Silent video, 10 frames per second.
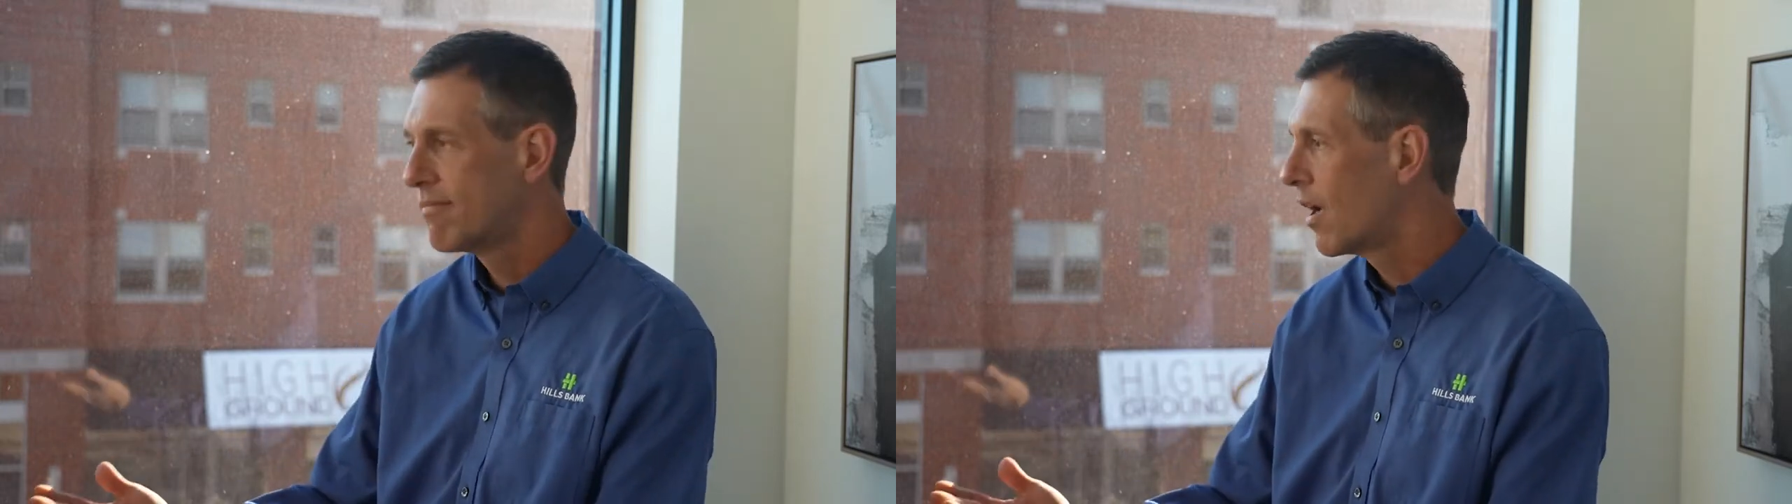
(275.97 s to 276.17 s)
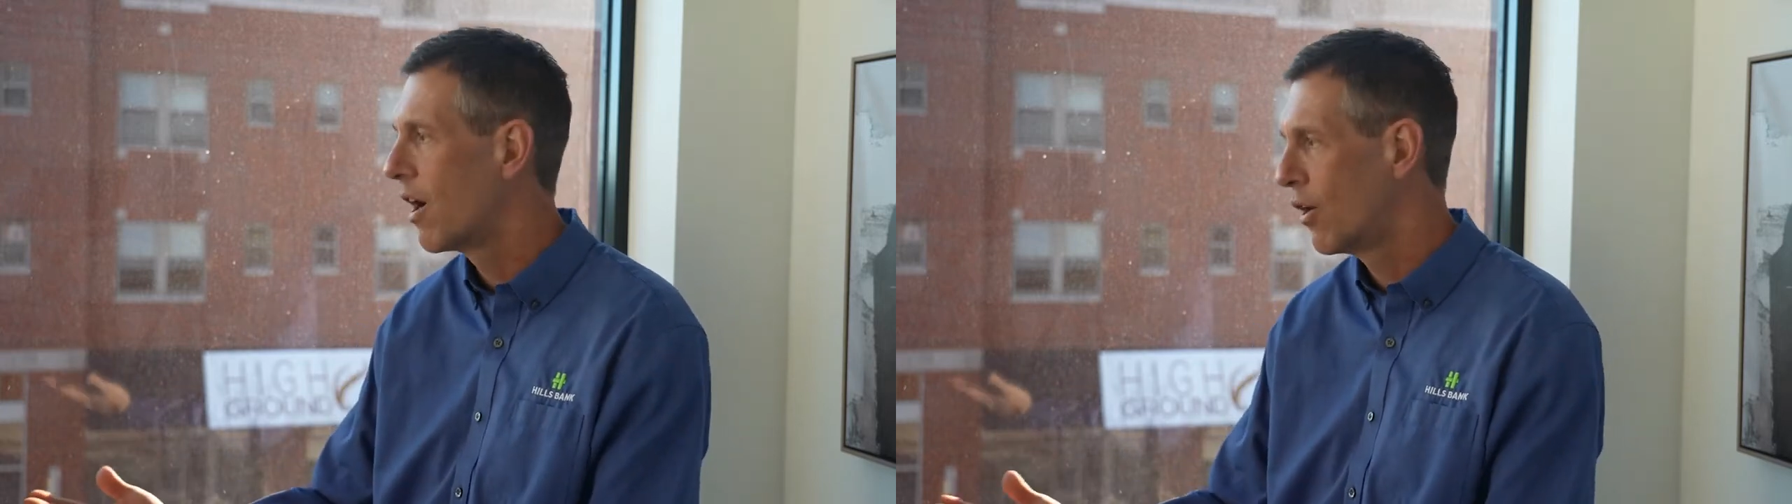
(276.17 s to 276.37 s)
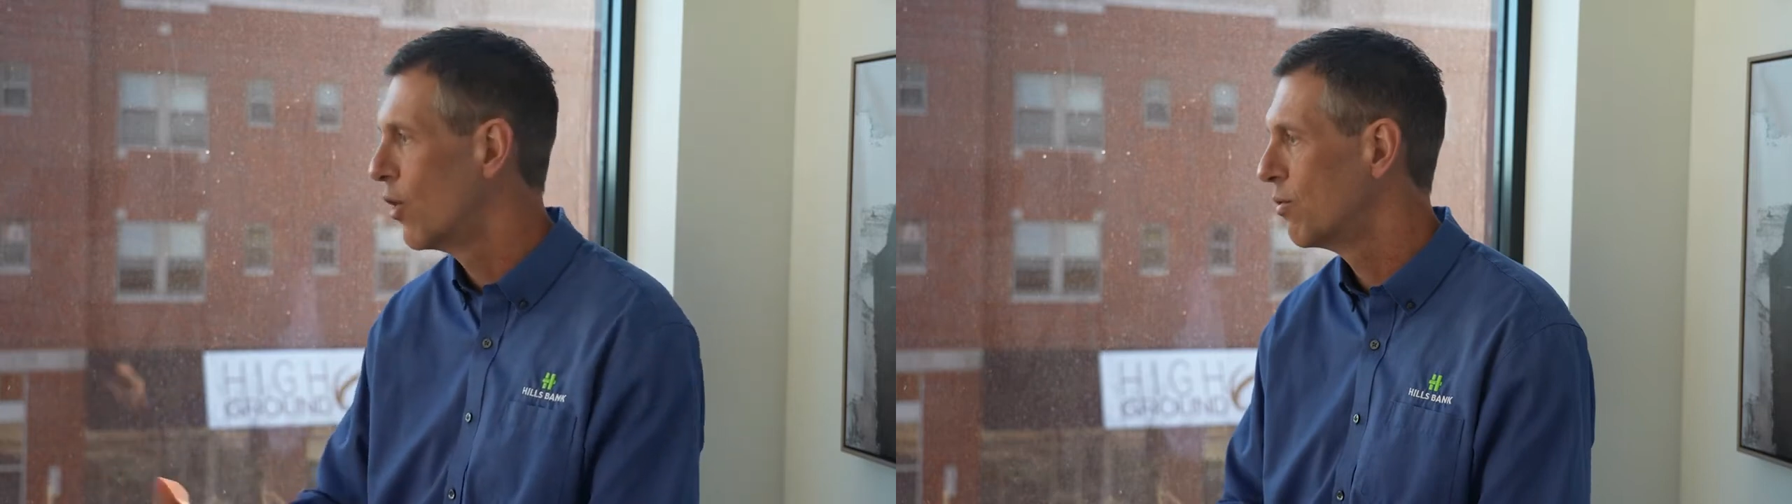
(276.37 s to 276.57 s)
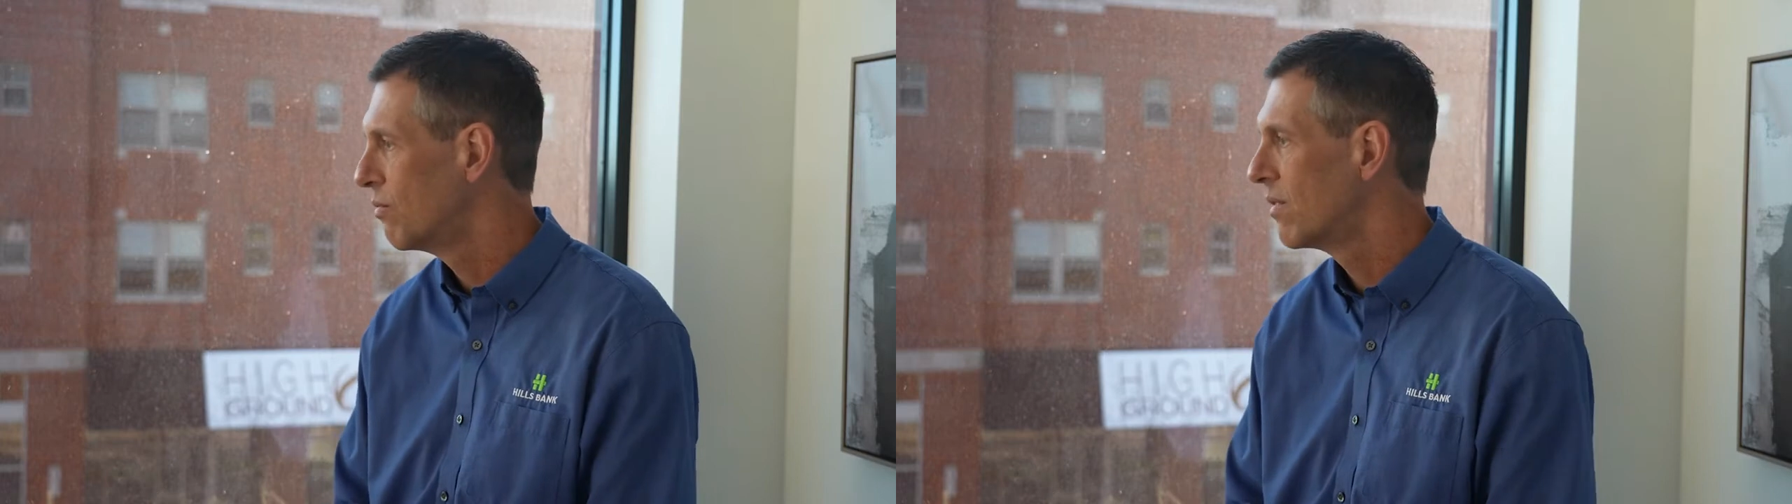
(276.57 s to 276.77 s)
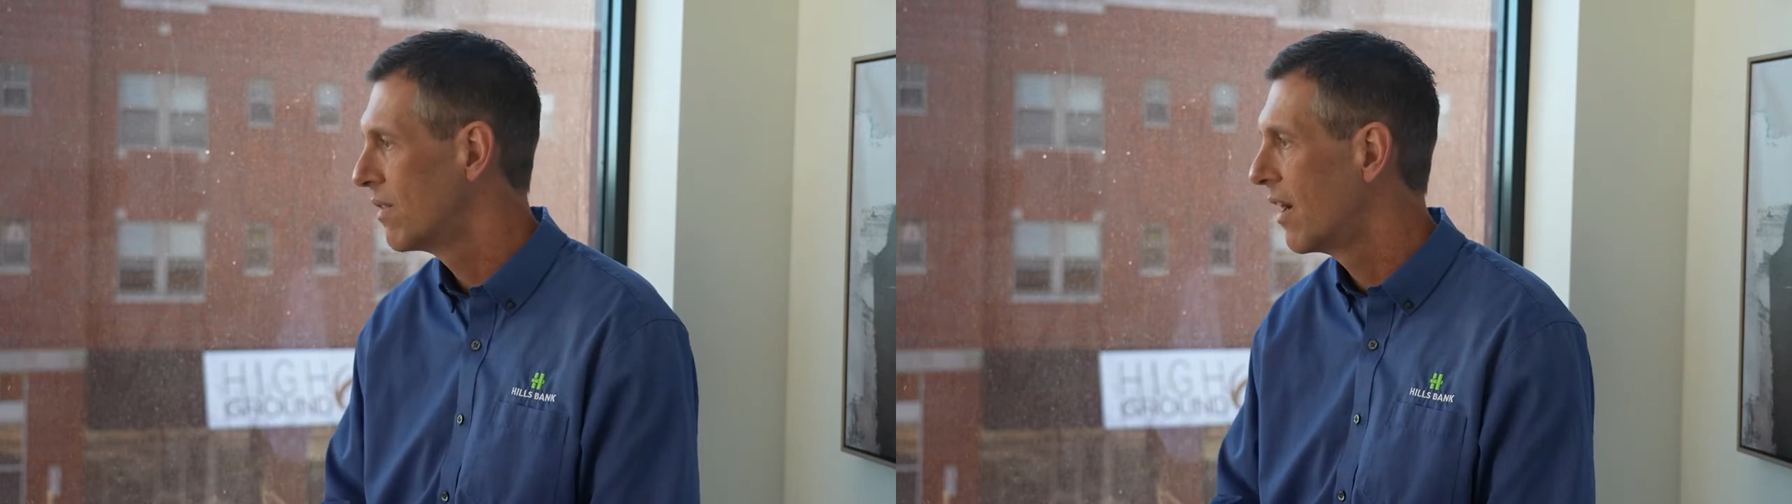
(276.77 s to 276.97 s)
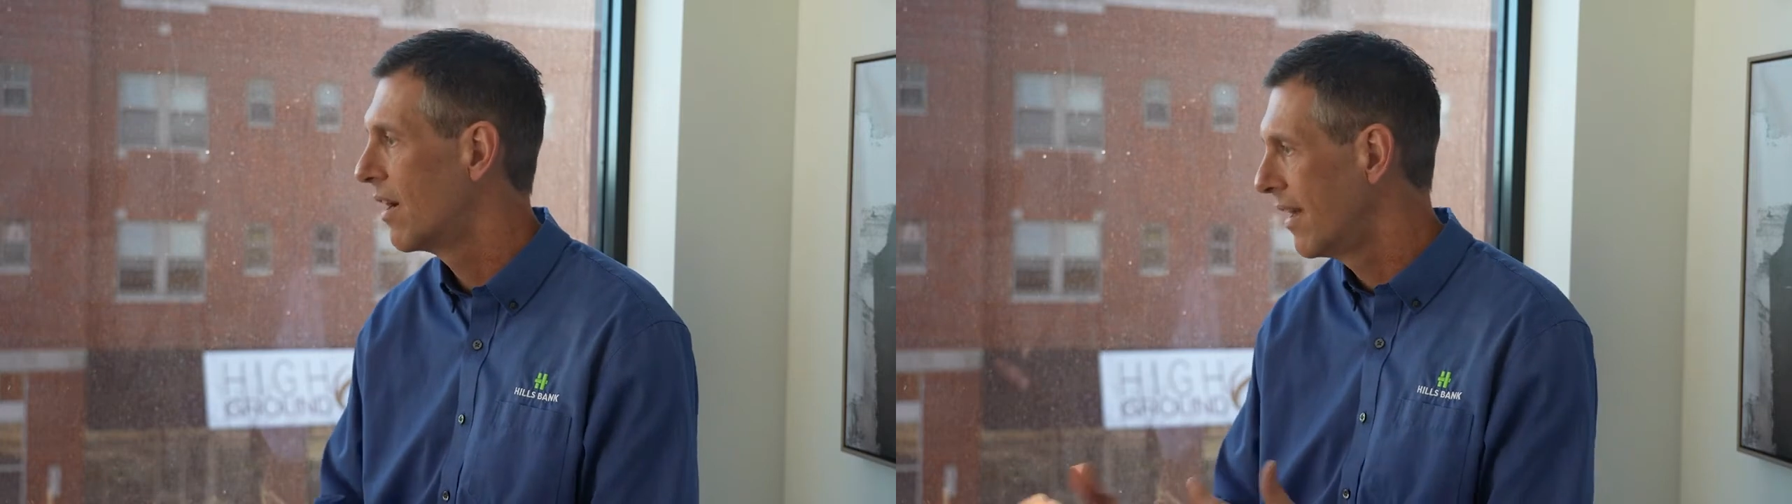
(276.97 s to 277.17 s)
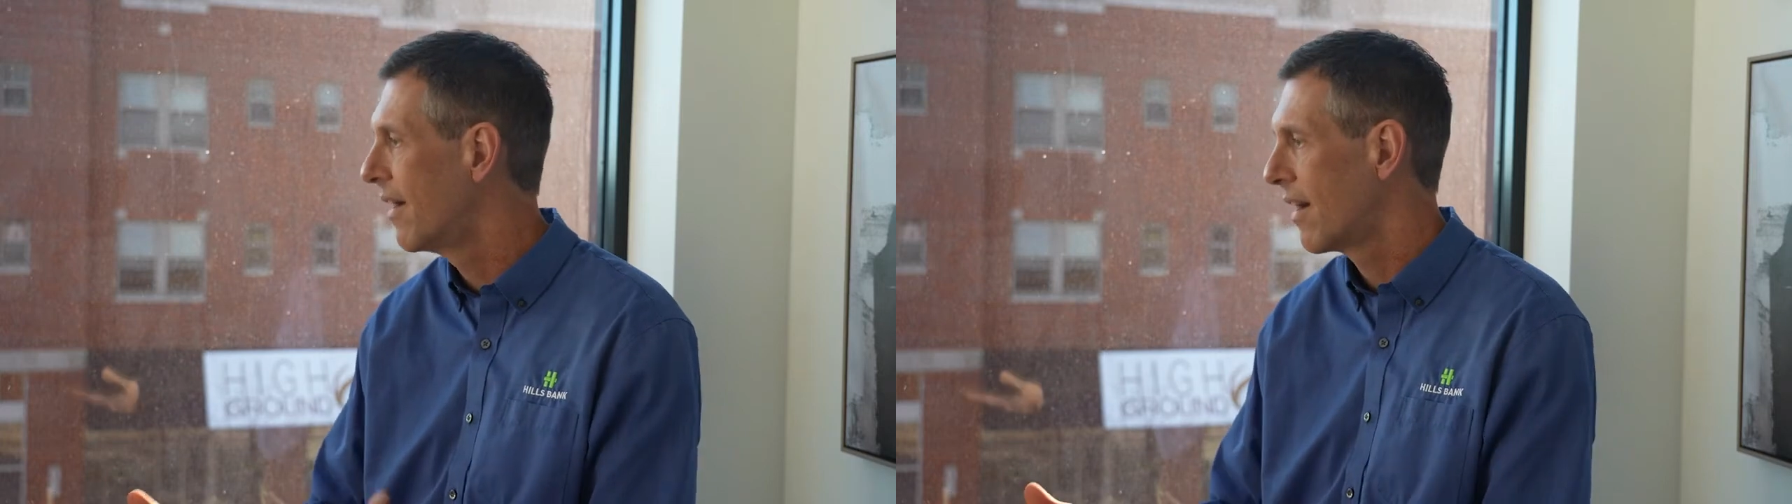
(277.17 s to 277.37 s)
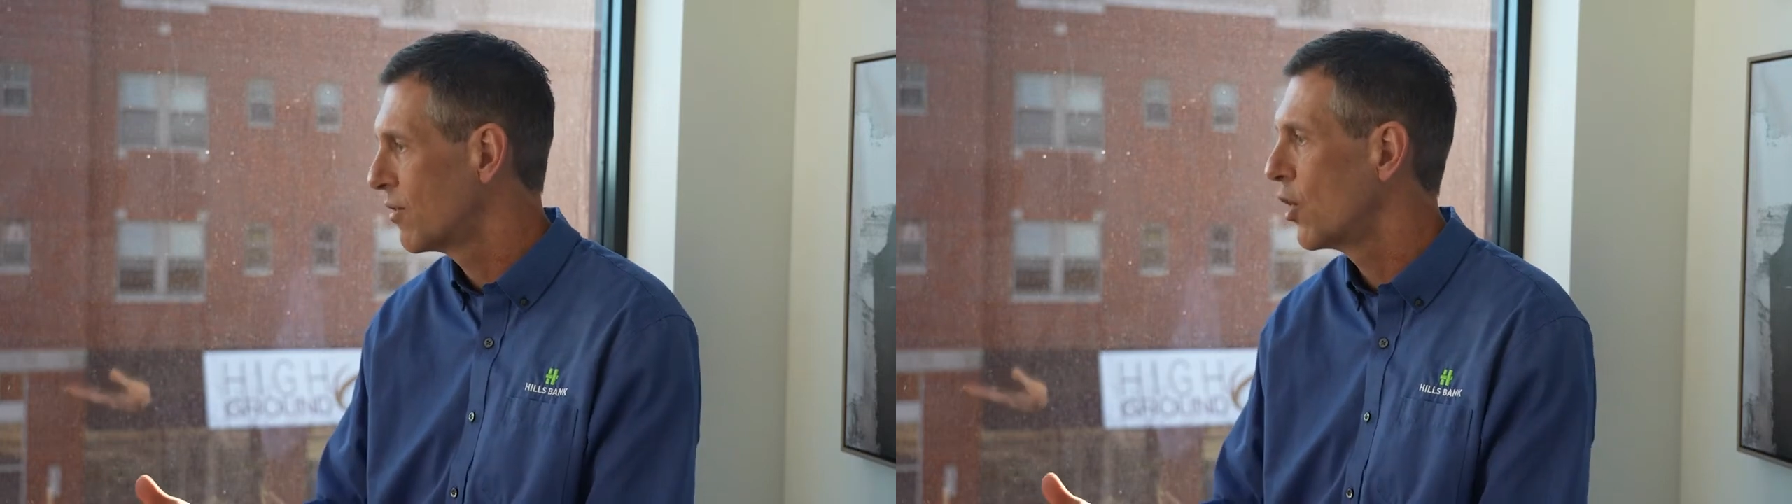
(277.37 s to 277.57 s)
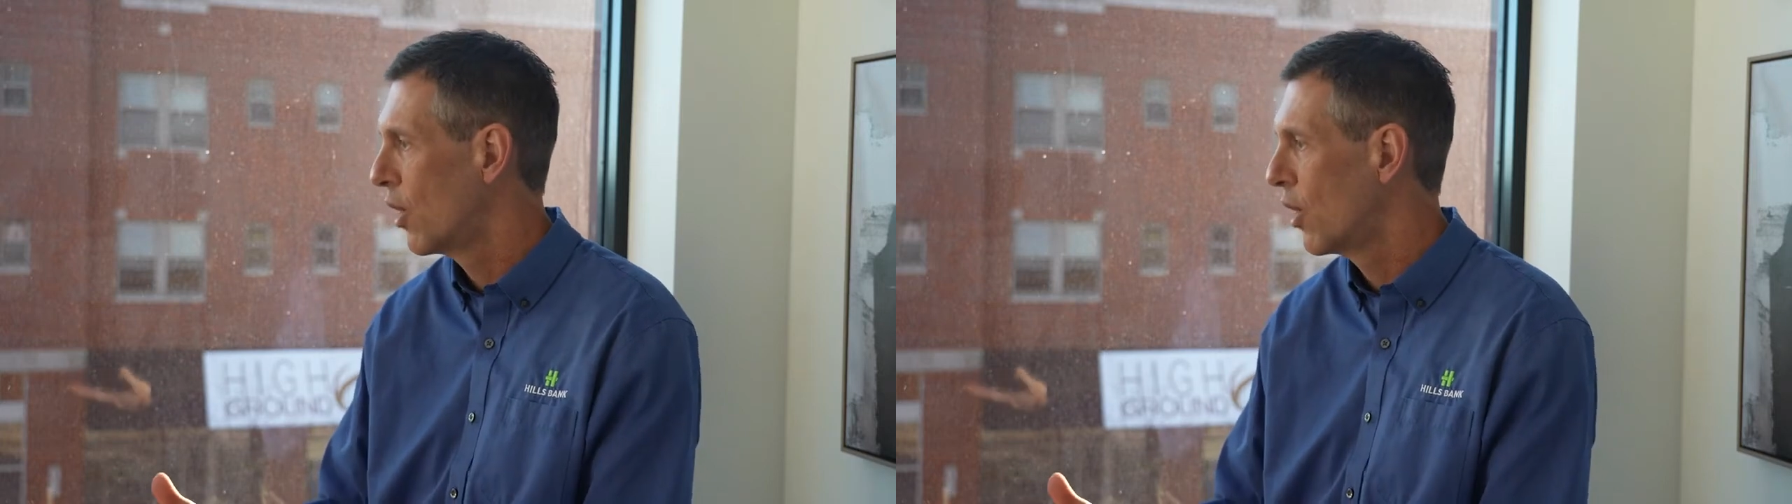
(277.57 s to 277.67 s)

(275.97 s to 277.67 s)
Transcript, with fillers: our own, our in-house